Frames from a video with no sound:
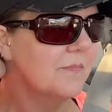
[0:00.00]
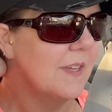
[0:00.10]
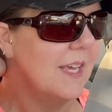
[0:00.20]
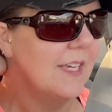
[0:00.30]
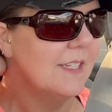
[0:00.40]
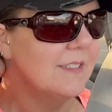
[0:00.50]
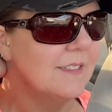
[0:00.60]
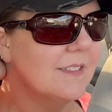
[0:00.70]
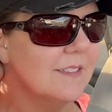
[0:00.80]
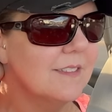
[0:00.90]

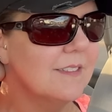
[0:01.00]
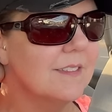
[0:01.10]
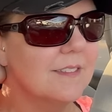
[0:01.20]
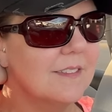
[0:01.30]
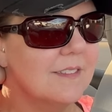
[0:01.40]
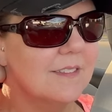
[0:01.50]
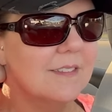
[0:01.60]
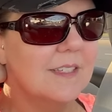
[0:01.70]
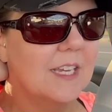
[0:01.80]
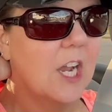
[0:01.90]
and
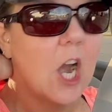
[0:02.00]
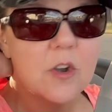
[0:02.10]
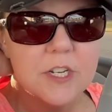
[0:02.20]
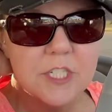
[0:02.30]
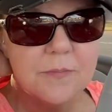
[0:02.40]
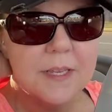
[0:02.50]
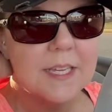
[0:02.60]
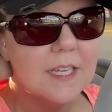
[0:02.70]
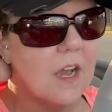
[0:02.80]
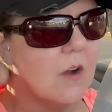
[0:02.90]
encouraging
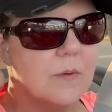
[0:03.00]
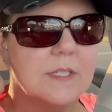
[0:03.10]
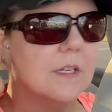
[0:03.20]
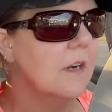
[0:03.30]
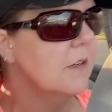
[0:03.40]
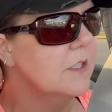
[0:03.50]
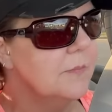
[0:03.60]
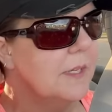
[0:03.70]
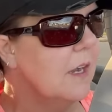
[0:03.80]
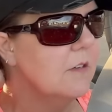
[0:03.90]
me. Y'all always encourage
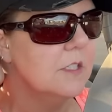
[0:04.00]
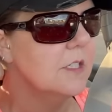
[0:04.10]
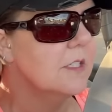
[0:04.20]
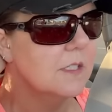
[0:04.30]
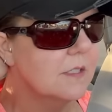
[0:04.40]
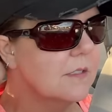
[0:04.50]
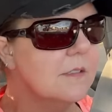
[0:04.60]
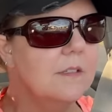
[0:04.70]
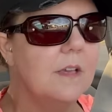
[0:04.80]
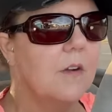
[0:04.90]
me. Y'all are just,
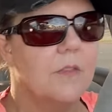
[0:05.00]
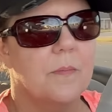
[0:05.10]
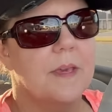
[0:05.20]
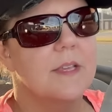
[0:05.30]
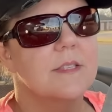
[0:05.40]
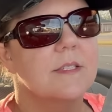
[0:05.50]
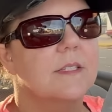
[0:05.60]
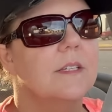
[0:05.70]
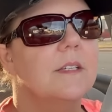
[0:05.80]
y'all are the best.